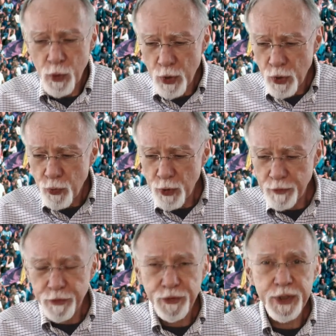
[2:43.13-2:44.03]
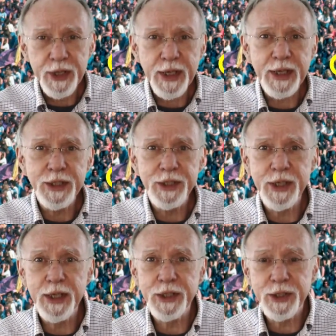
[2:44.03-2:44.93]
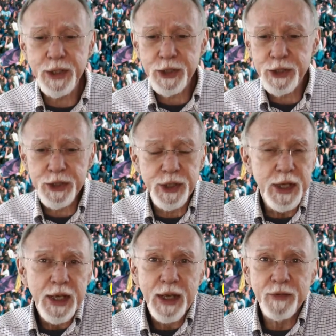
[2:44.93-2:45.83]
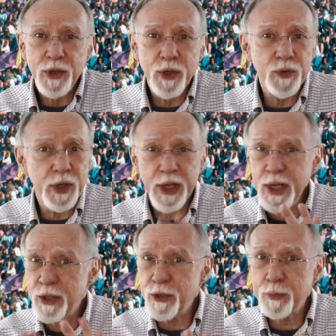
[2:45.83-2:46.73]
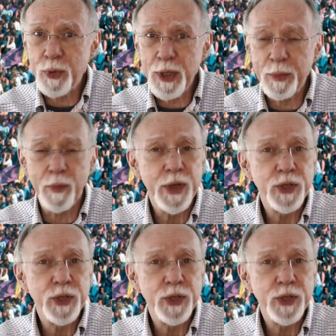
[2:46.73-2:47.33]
Well, for decades, statisticians have known that, hey, no problem.